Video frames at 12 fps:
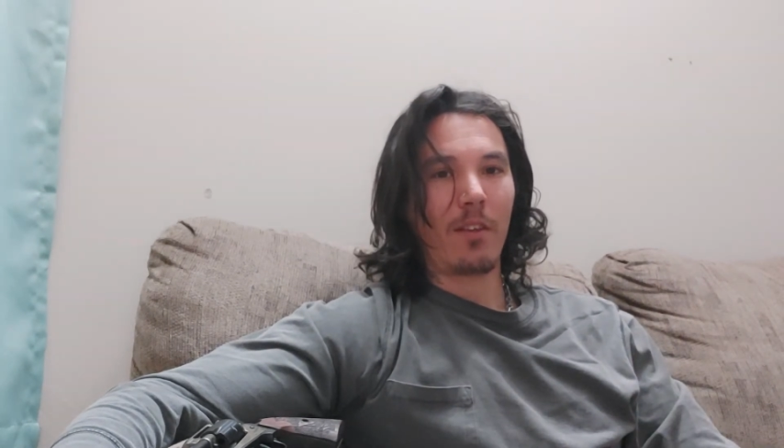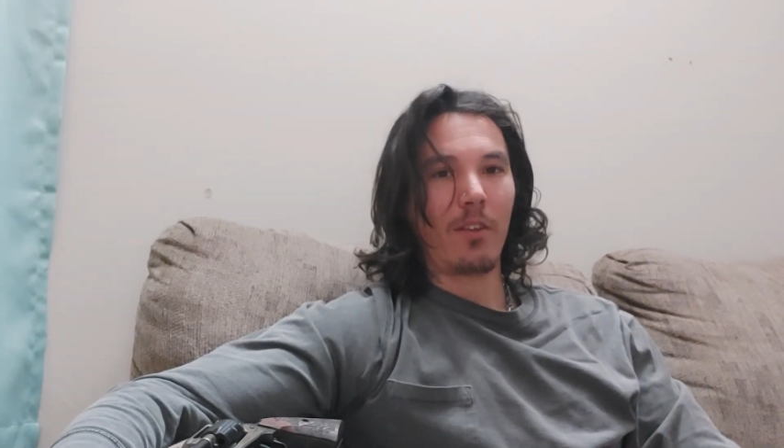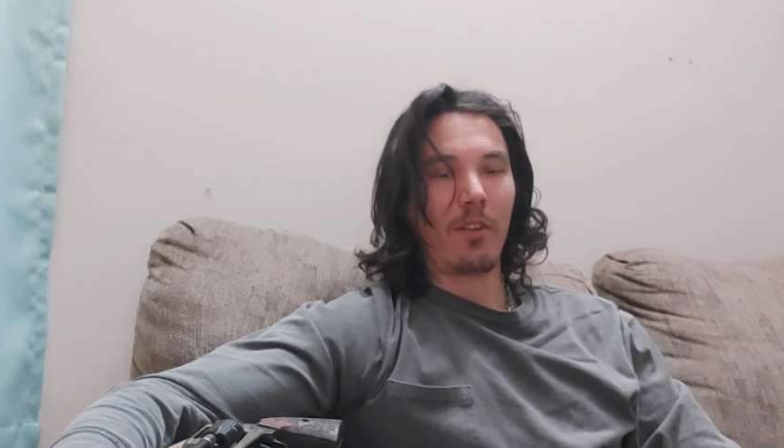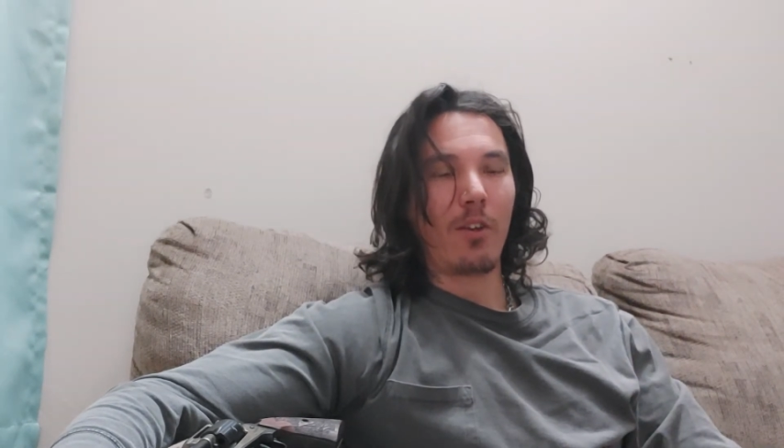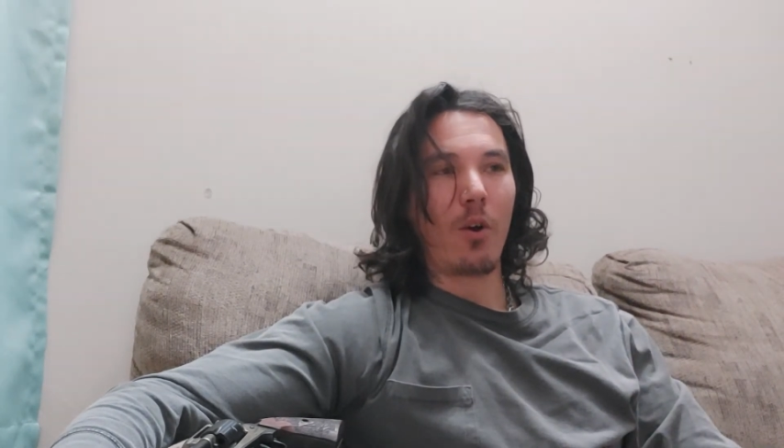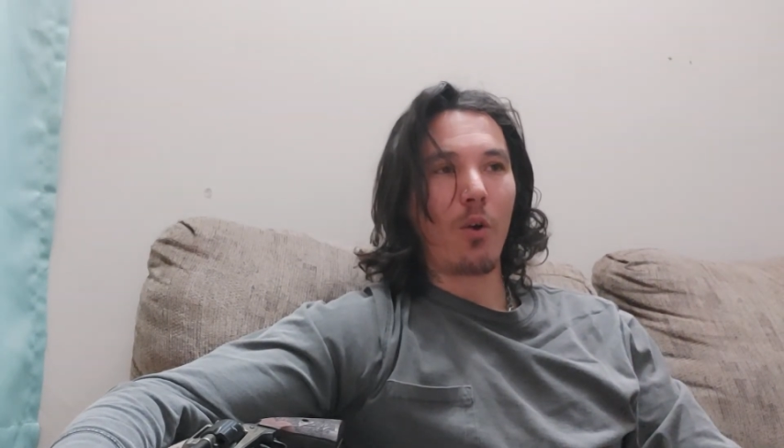
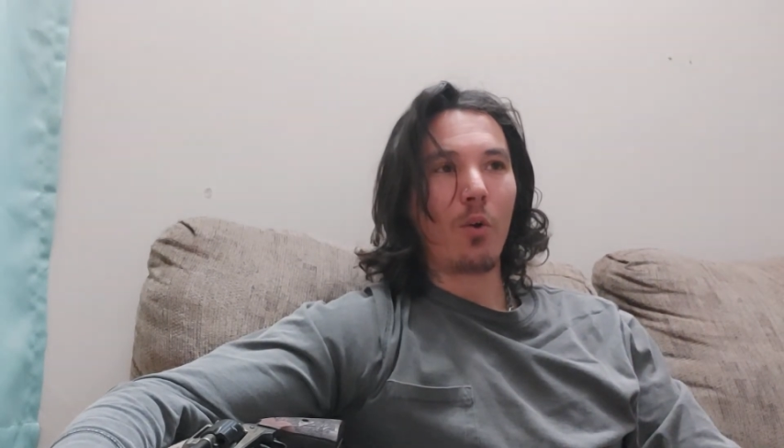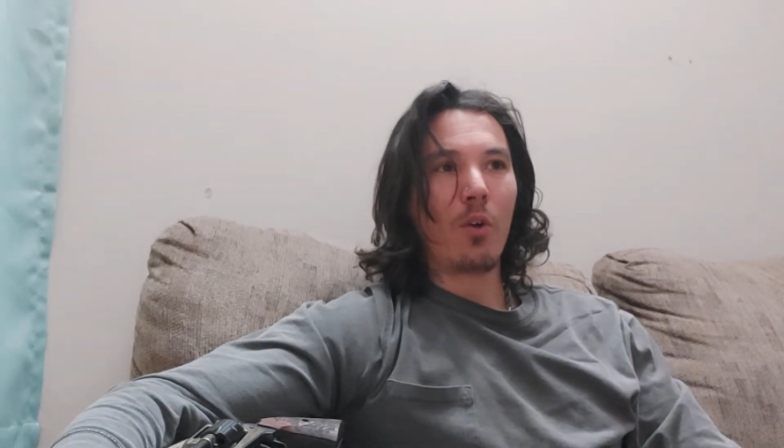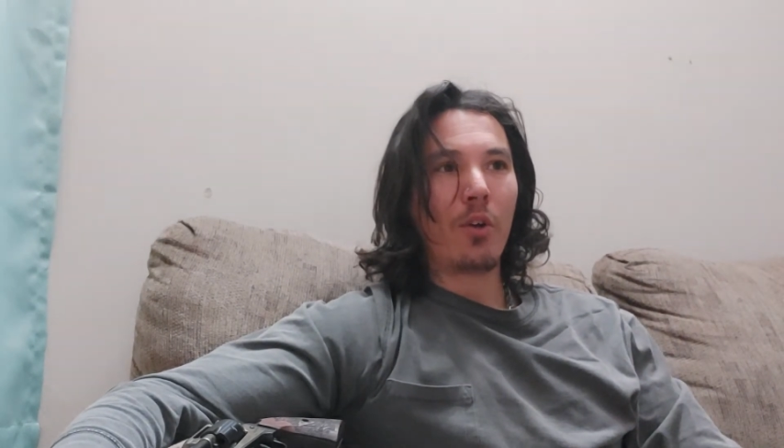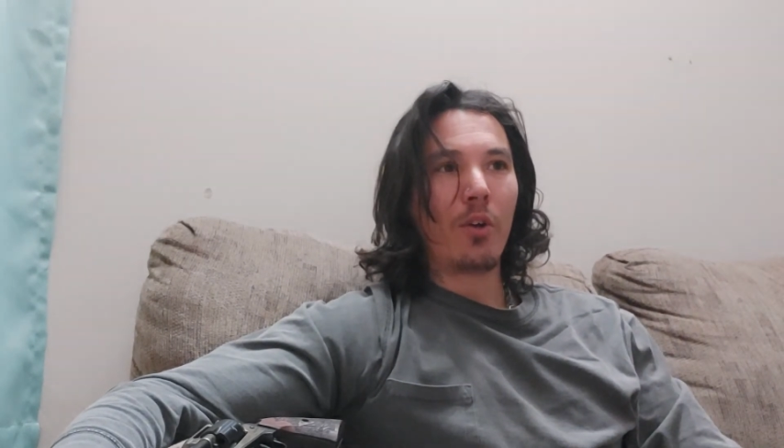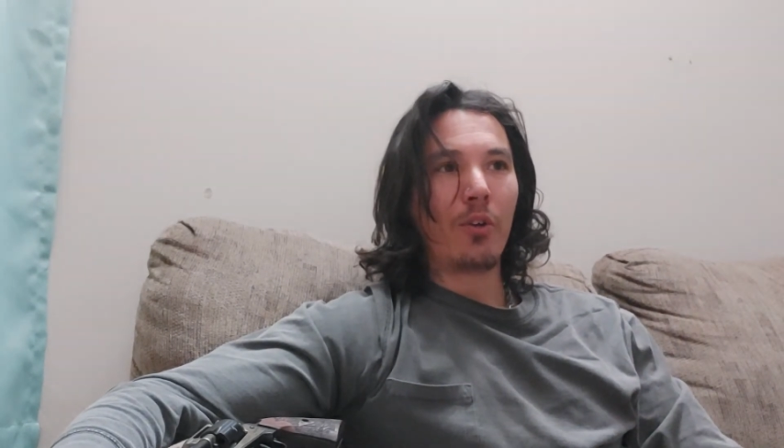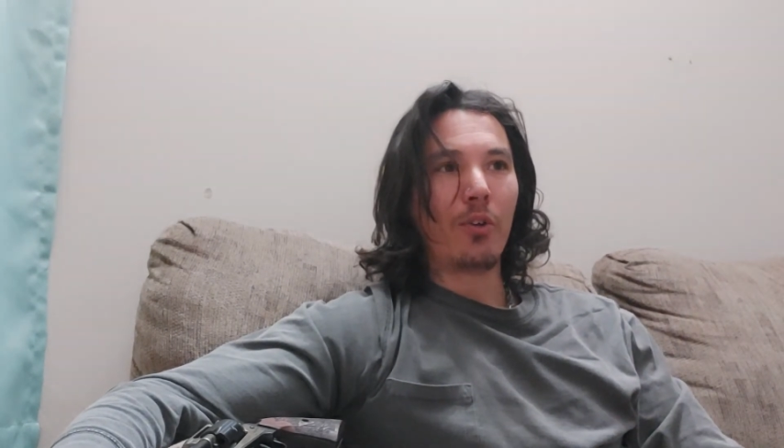You know,
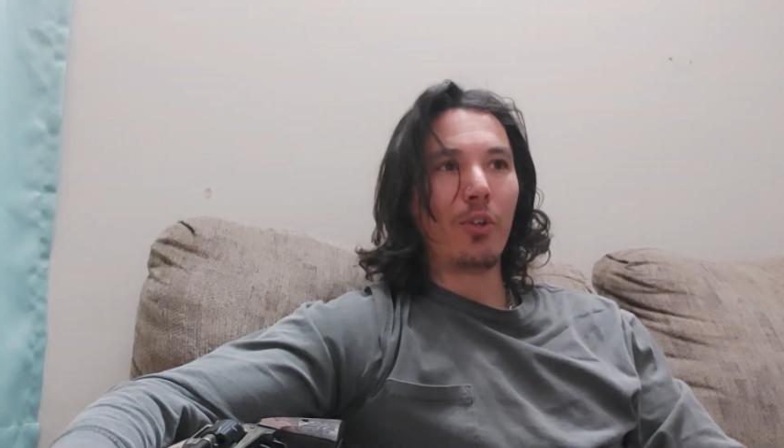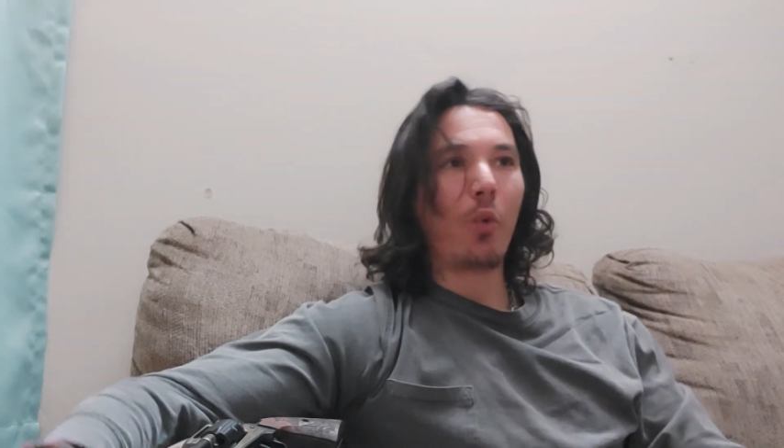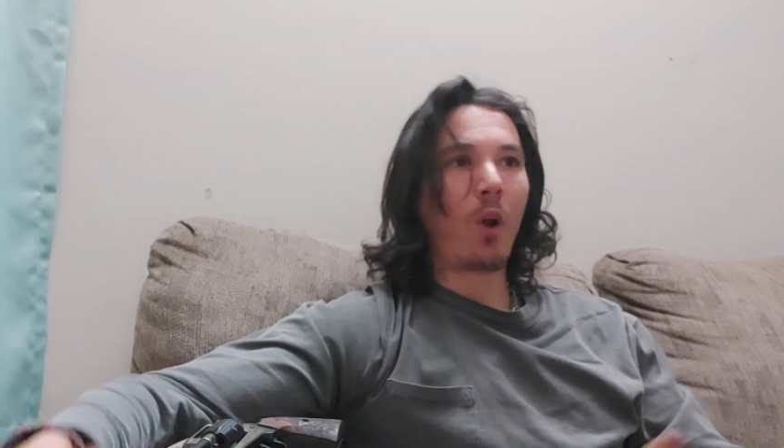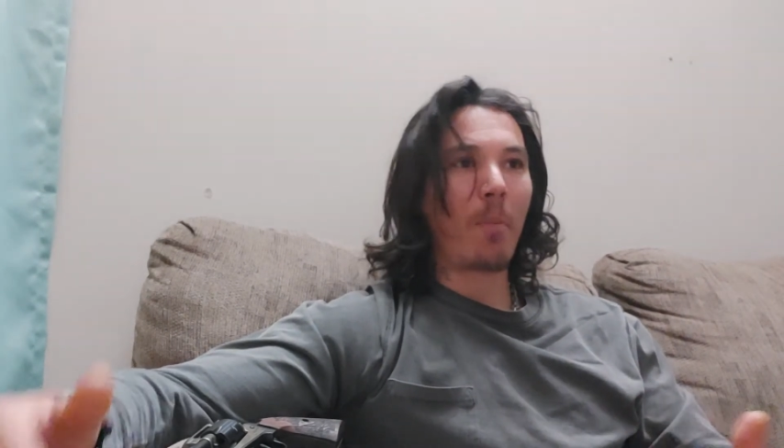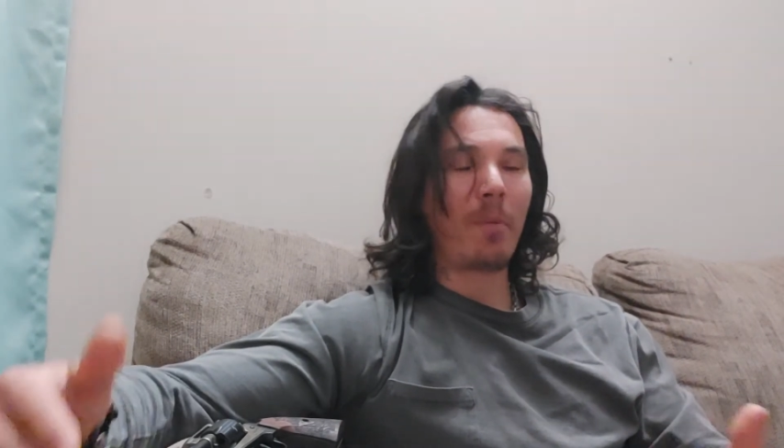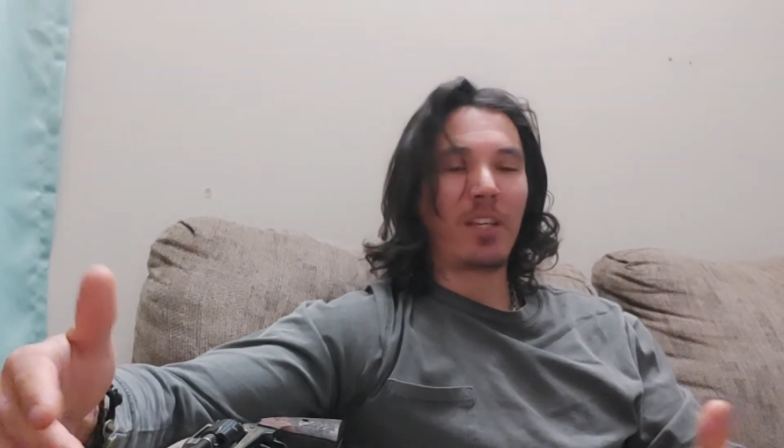you don't
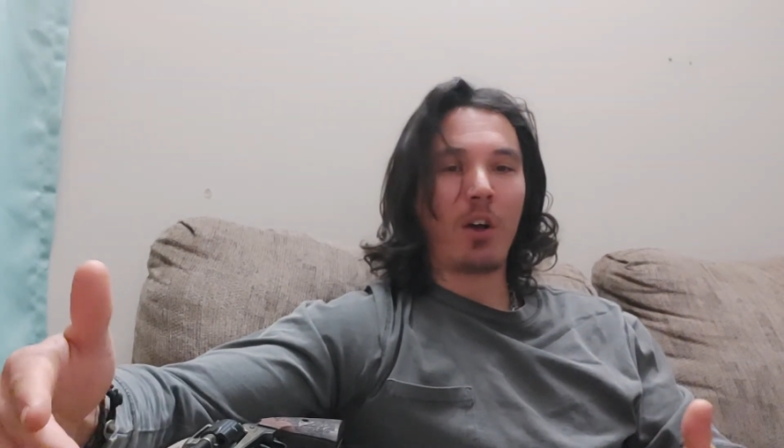want to be